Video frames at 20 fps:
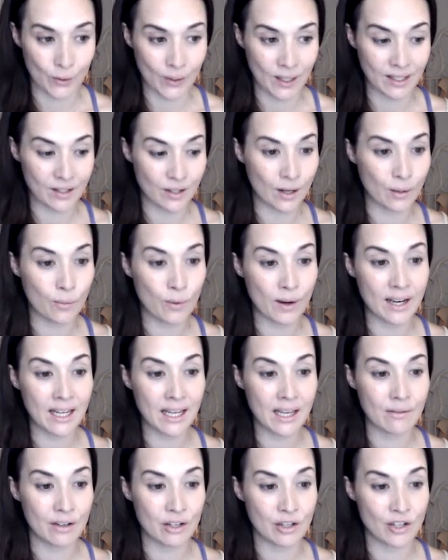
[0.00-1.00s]
And so I want to
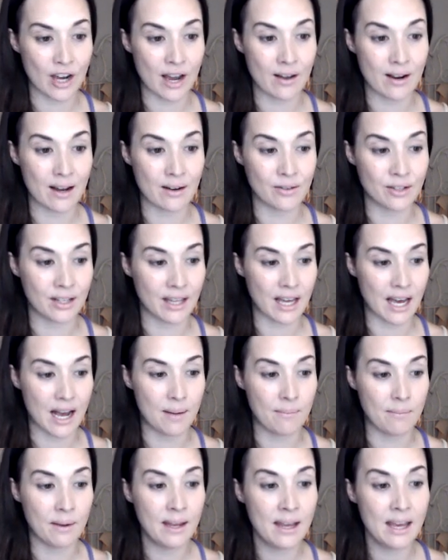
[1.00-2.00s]
give a shout out to
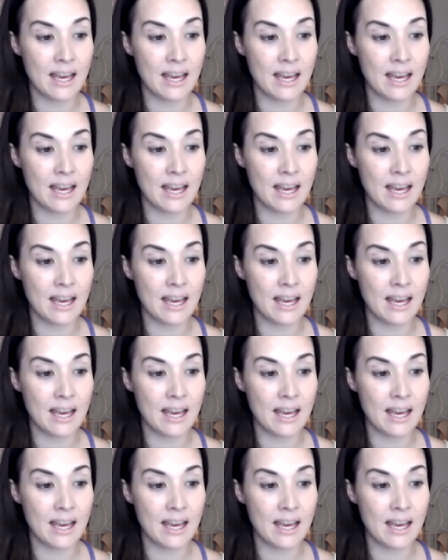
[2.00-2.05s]
them.